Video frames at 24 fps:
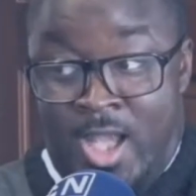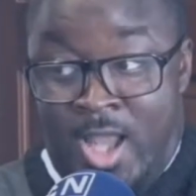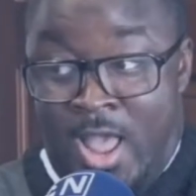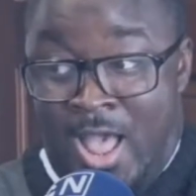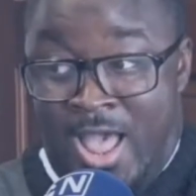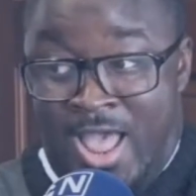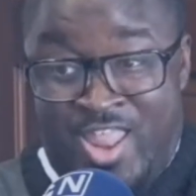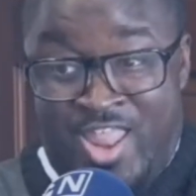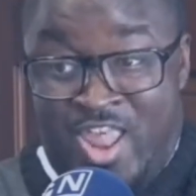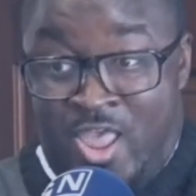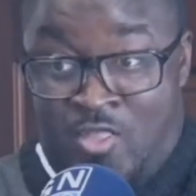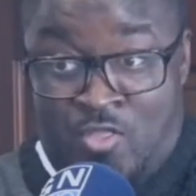
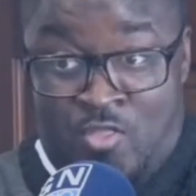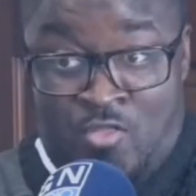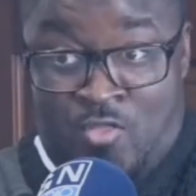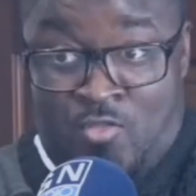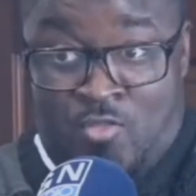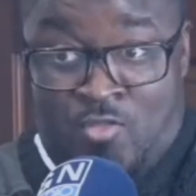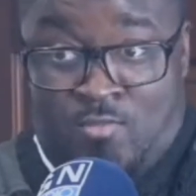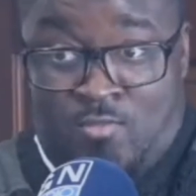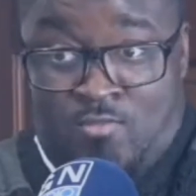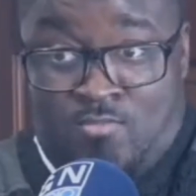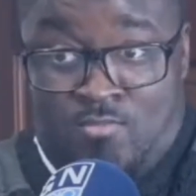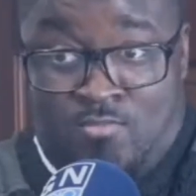I
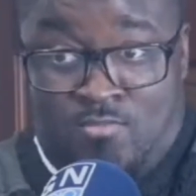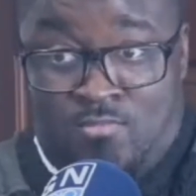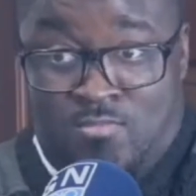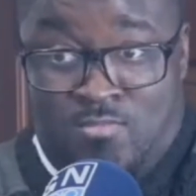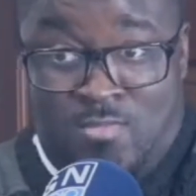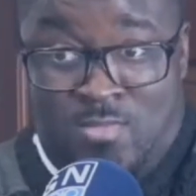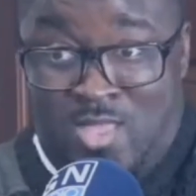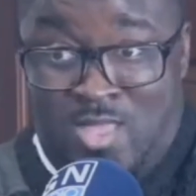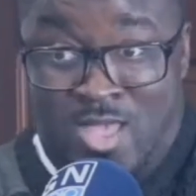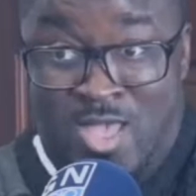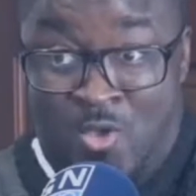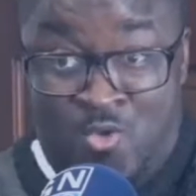
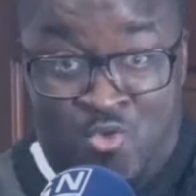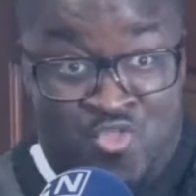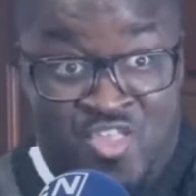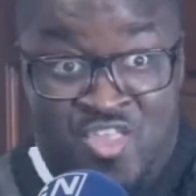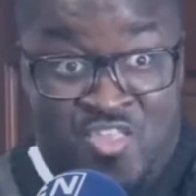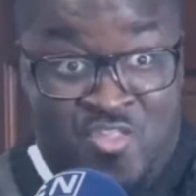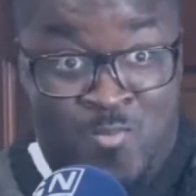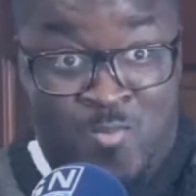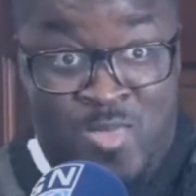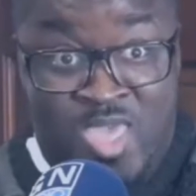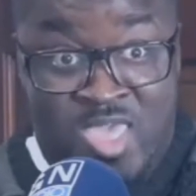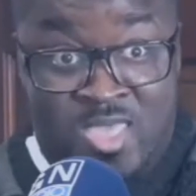was
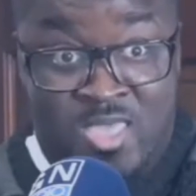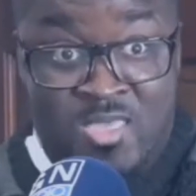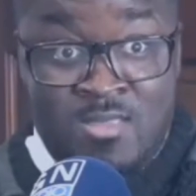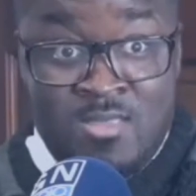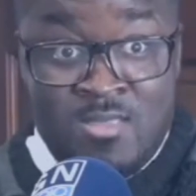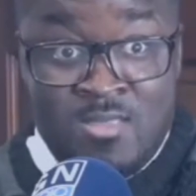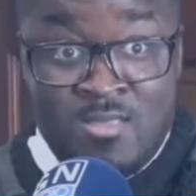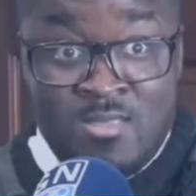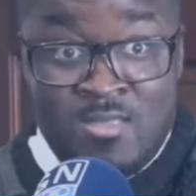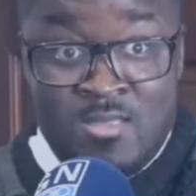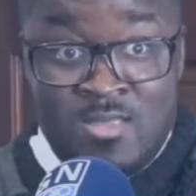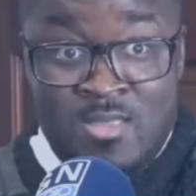just me.
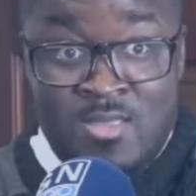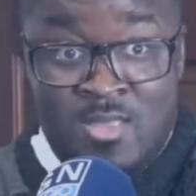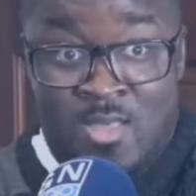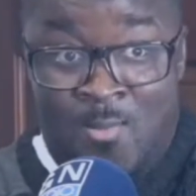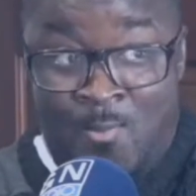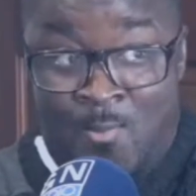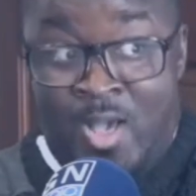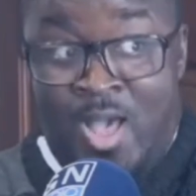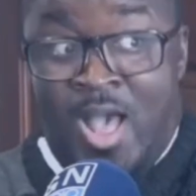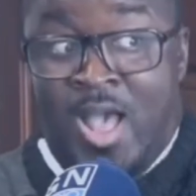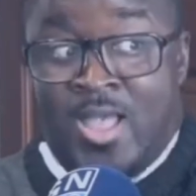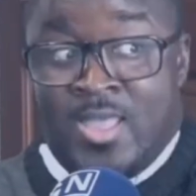
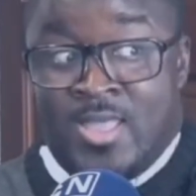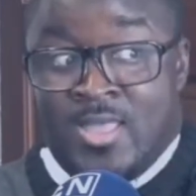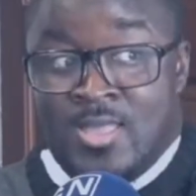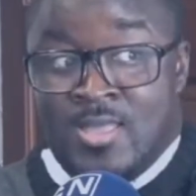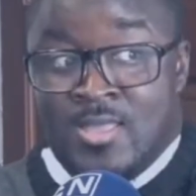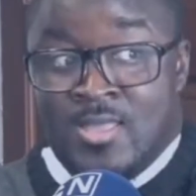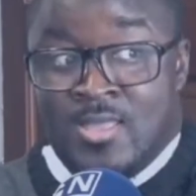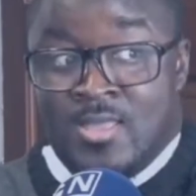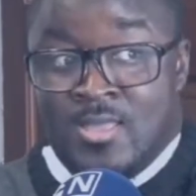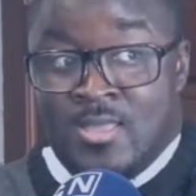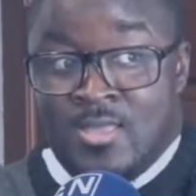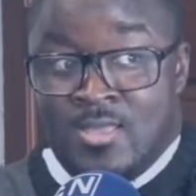But
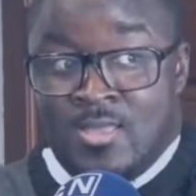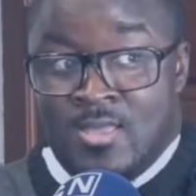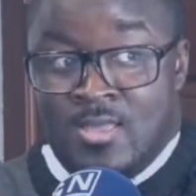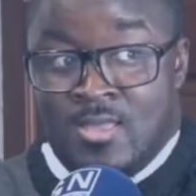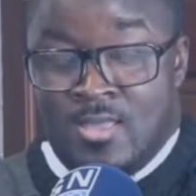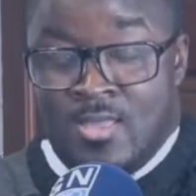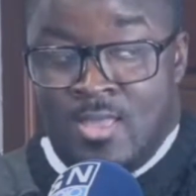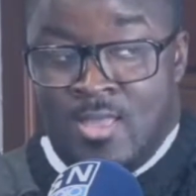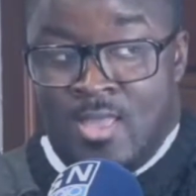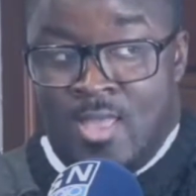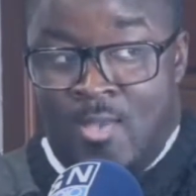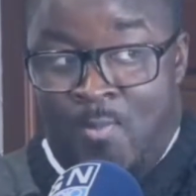
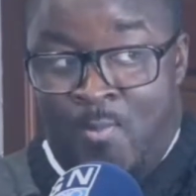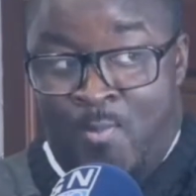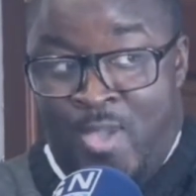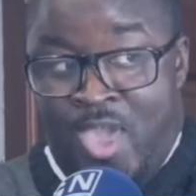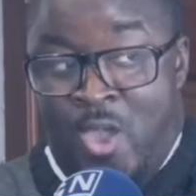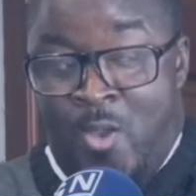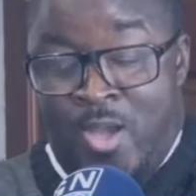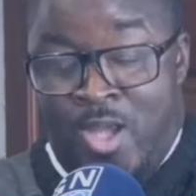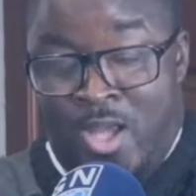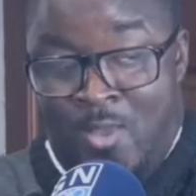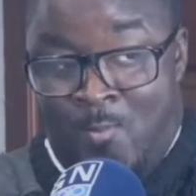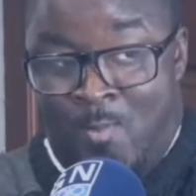
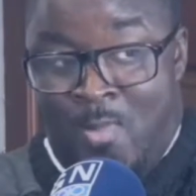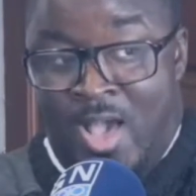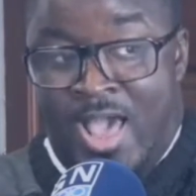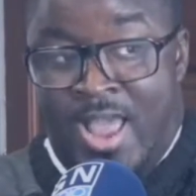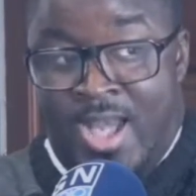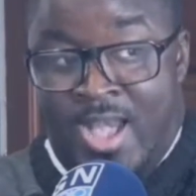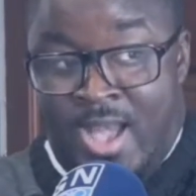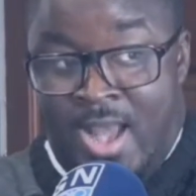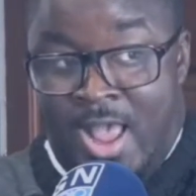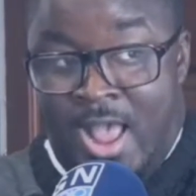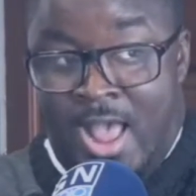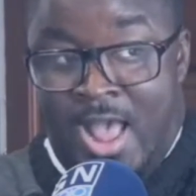bearing in
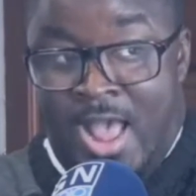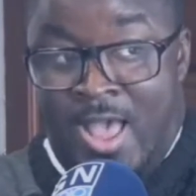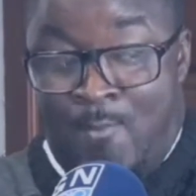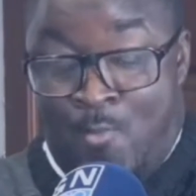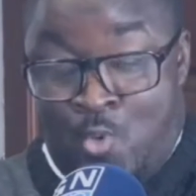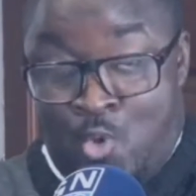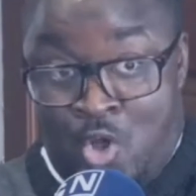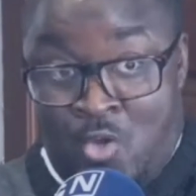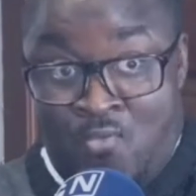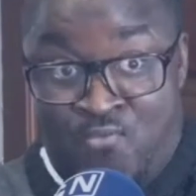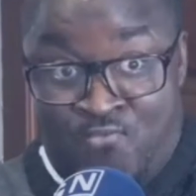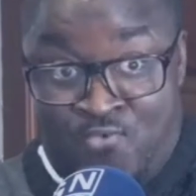mind, I'm
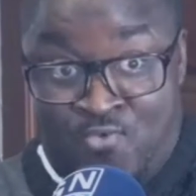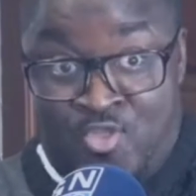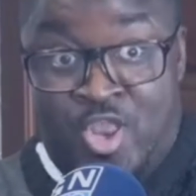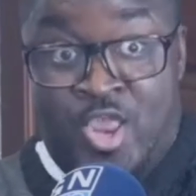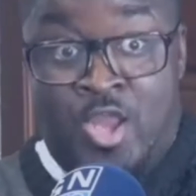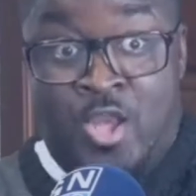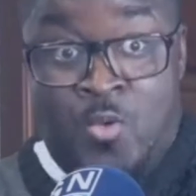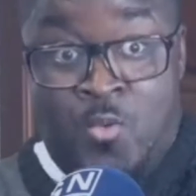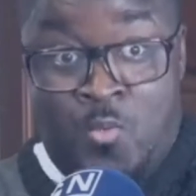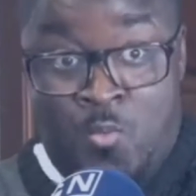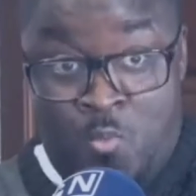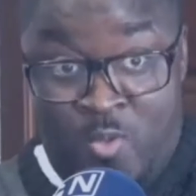
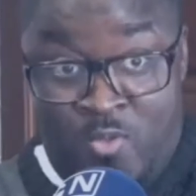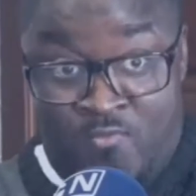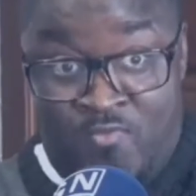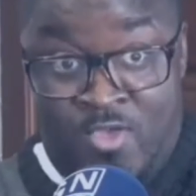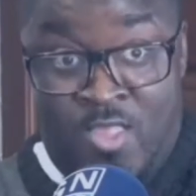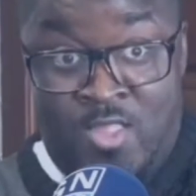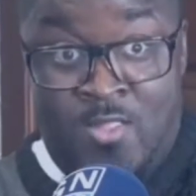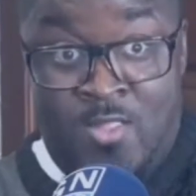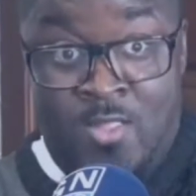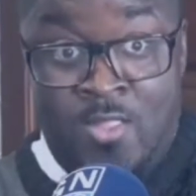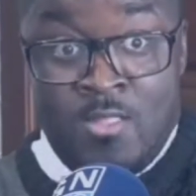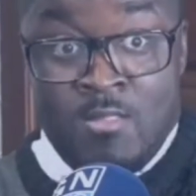confident
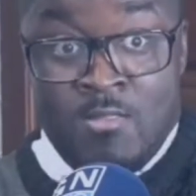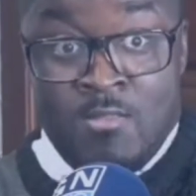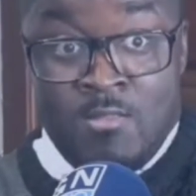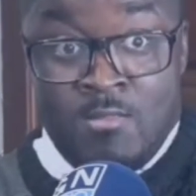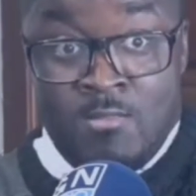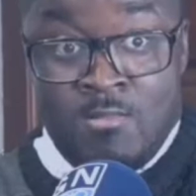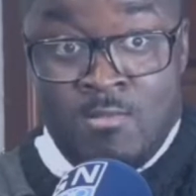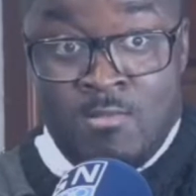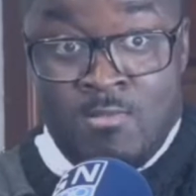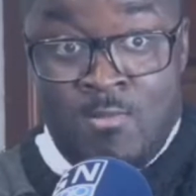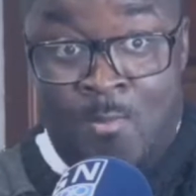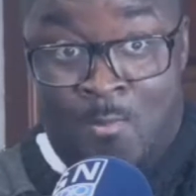within
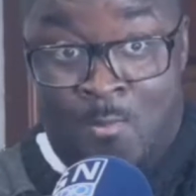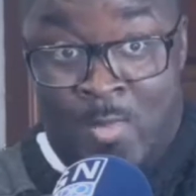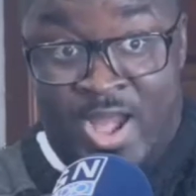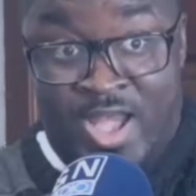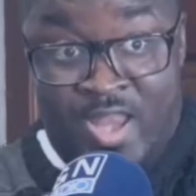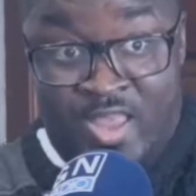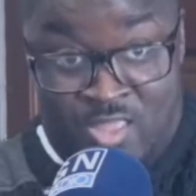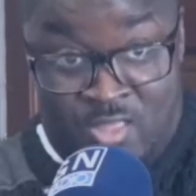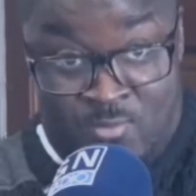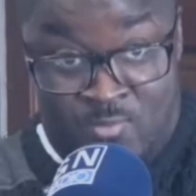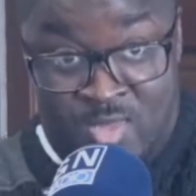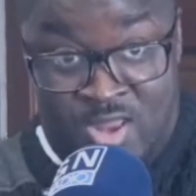my
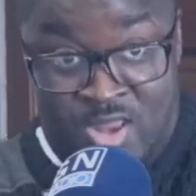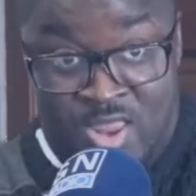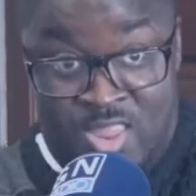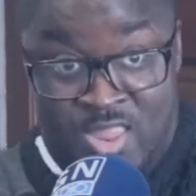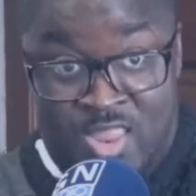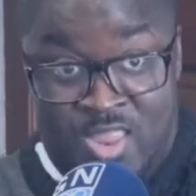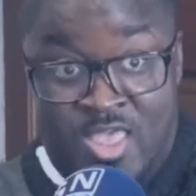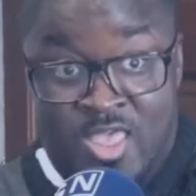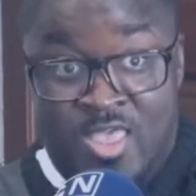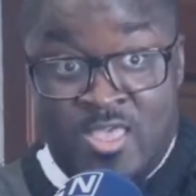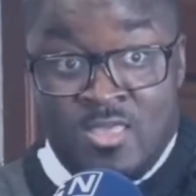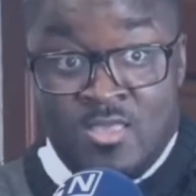
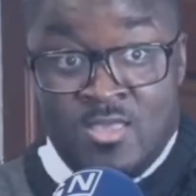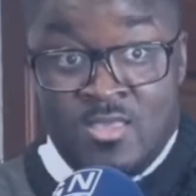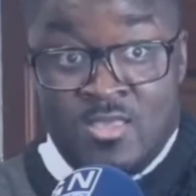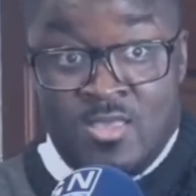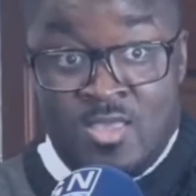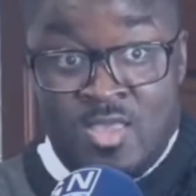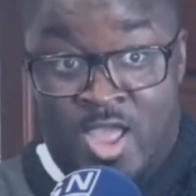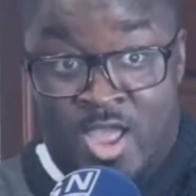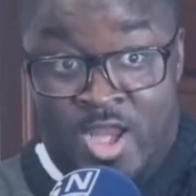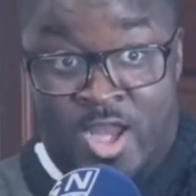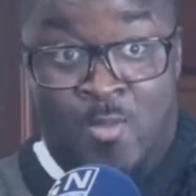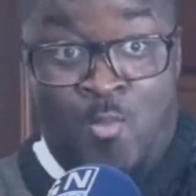disability
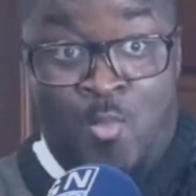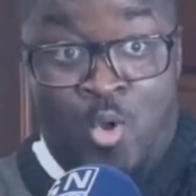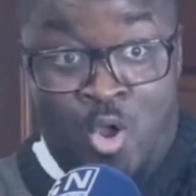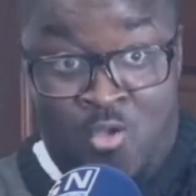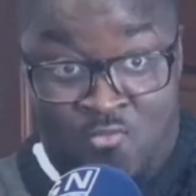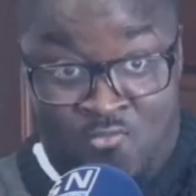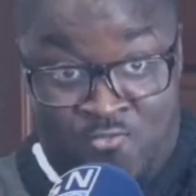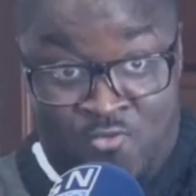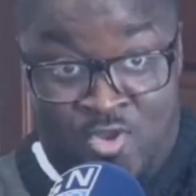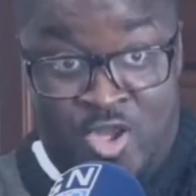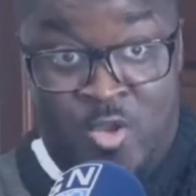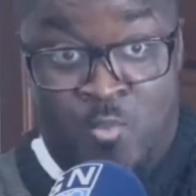and I'm
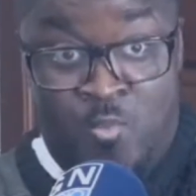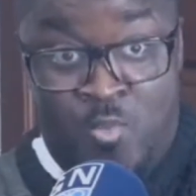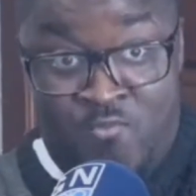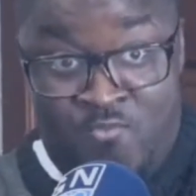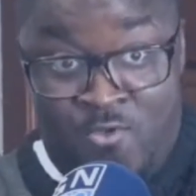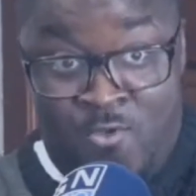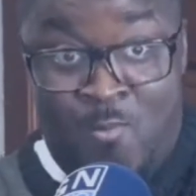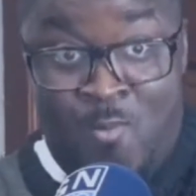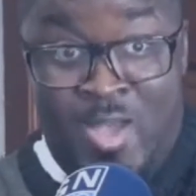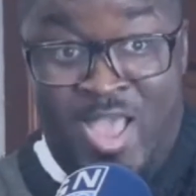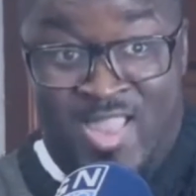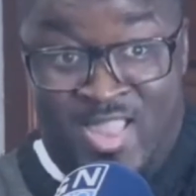confident
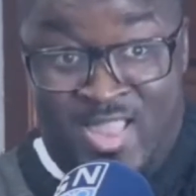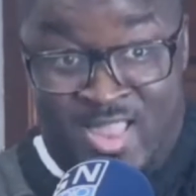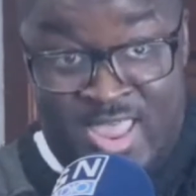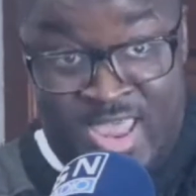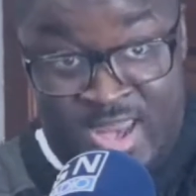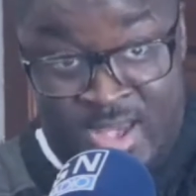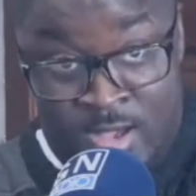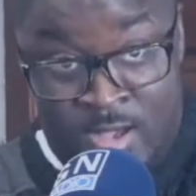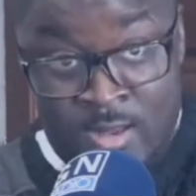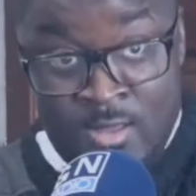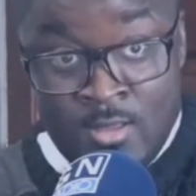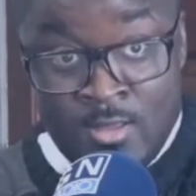within my
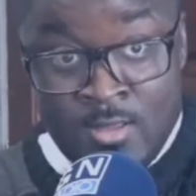skin.